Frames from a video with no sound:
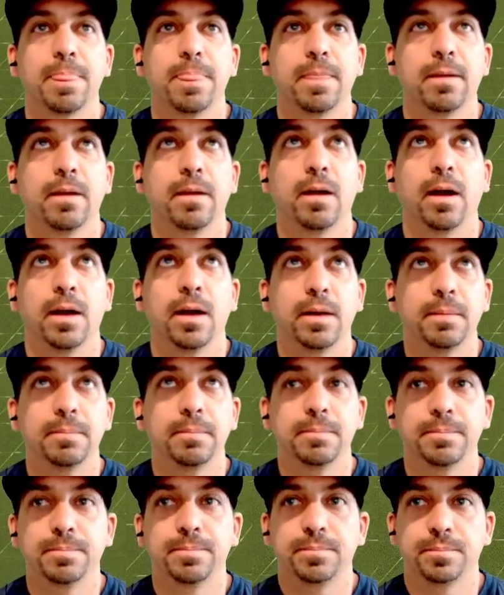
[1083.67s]
All right,
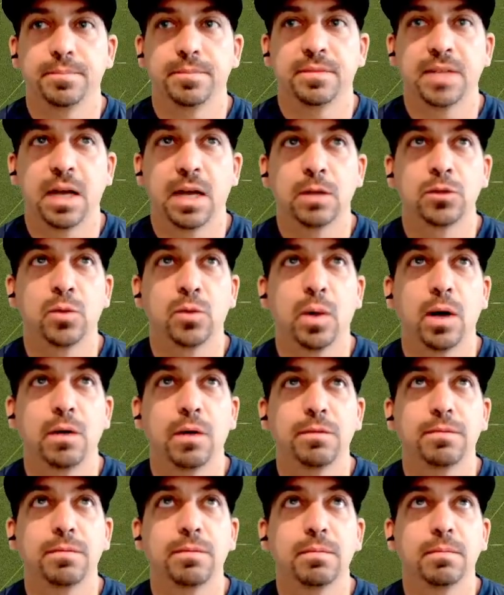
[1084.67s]
down
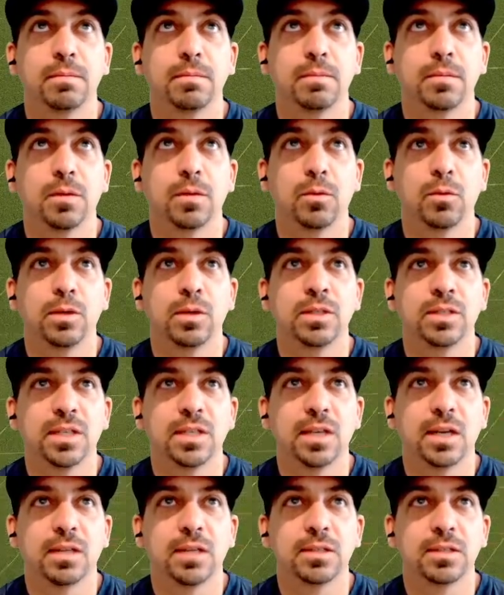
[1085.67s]
12, wind's
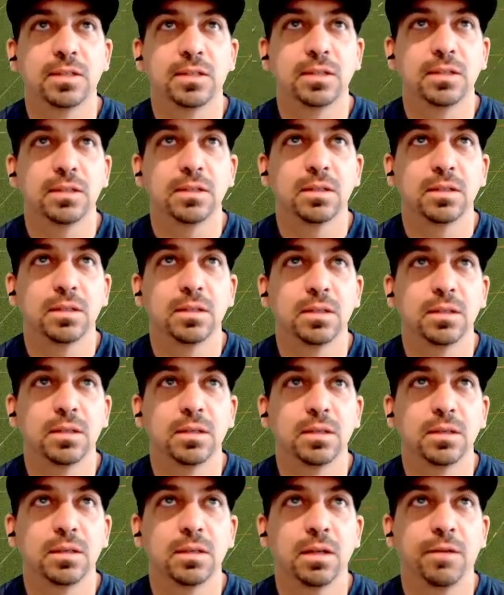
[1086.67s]
in us.
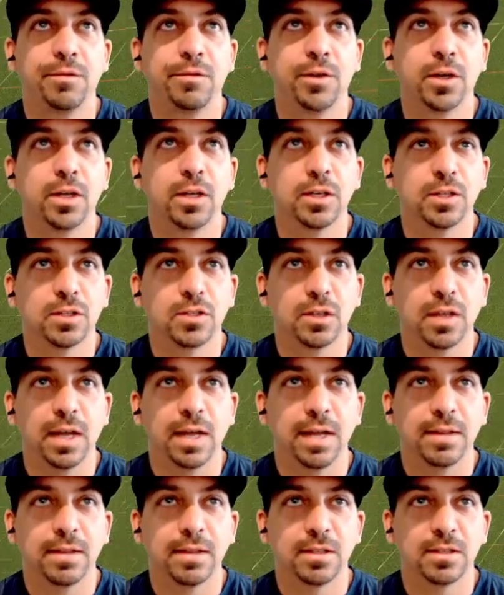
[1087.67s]
If you could just
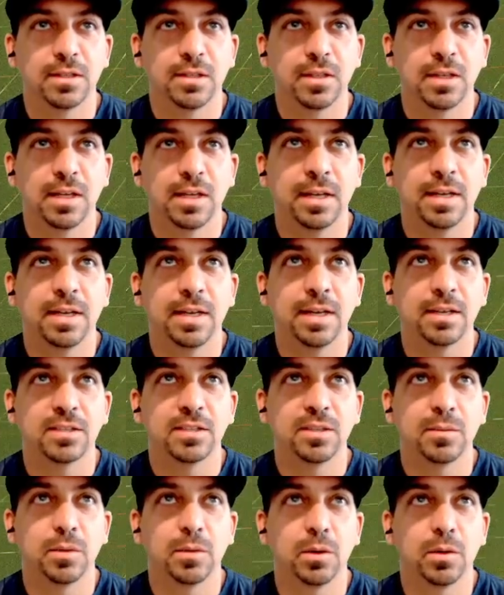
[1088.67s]
land this in here
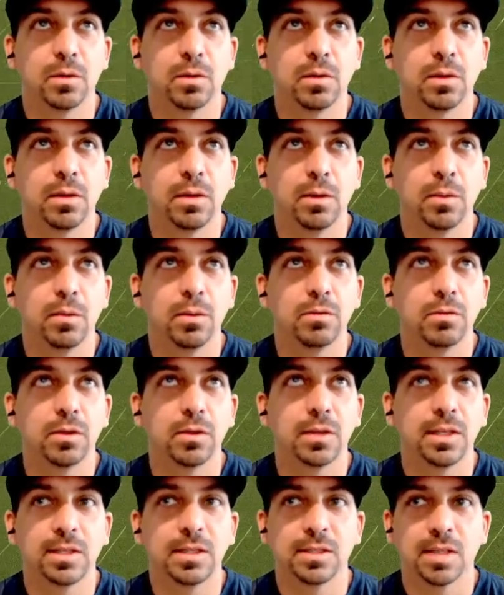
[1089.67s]
somewhere, or it will
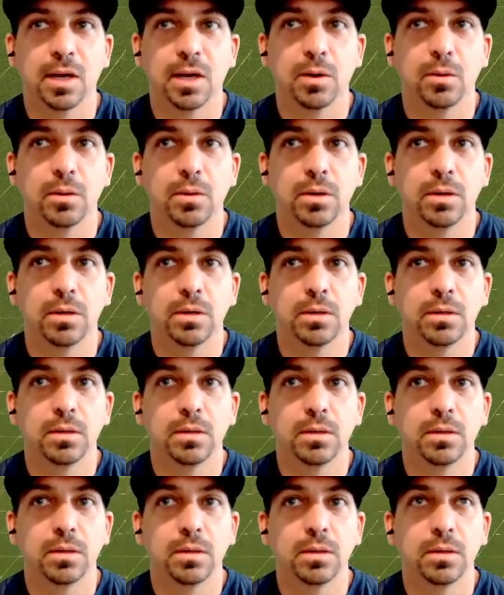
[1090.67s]
release out.
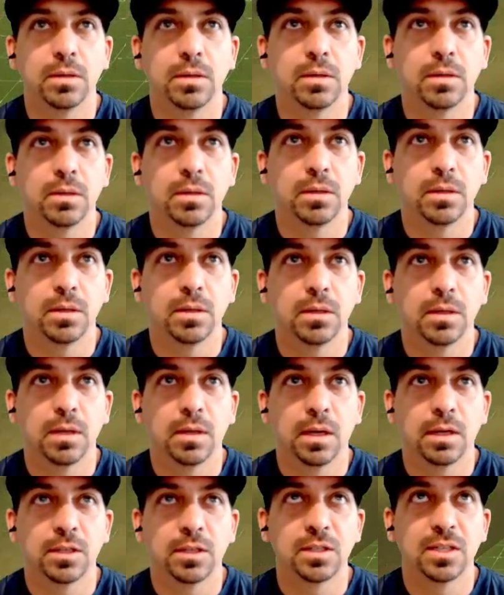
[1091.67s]

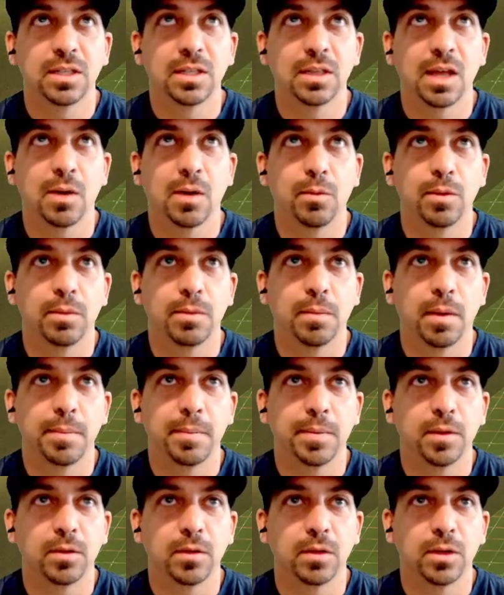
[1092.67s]
I just think that wind might
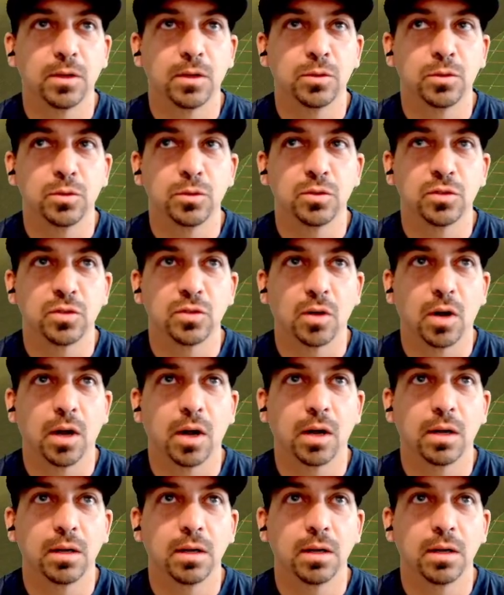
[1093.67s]
be a little too strong.